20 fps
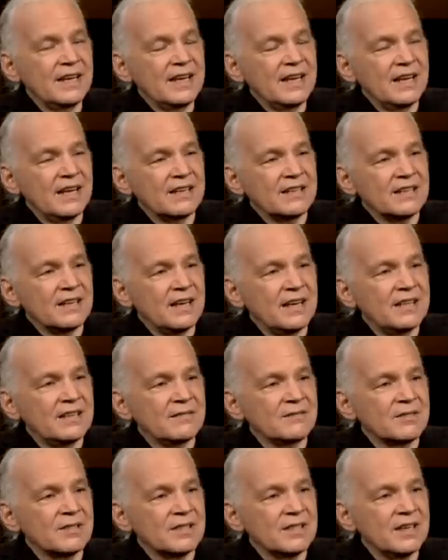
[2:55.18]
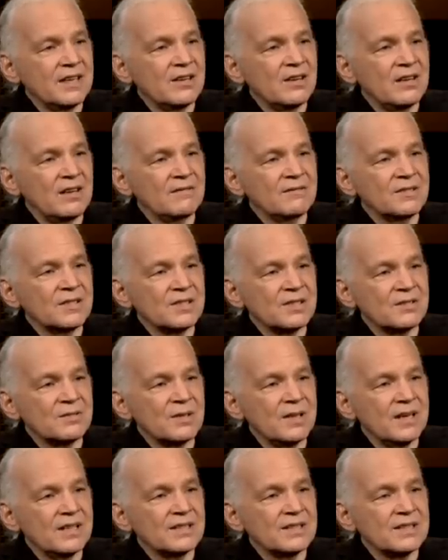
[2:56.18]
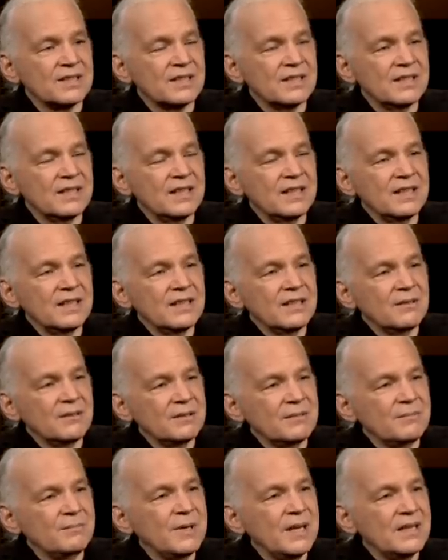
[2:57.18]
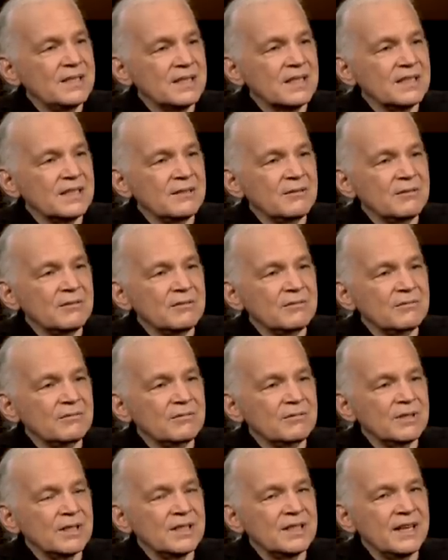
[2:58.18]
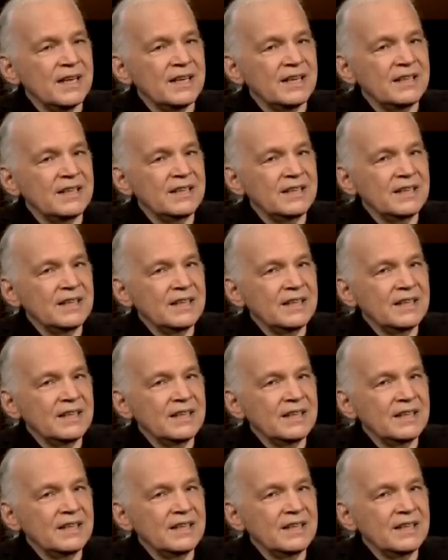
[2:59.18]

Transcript: And kind of to let off stress, it was basically one day,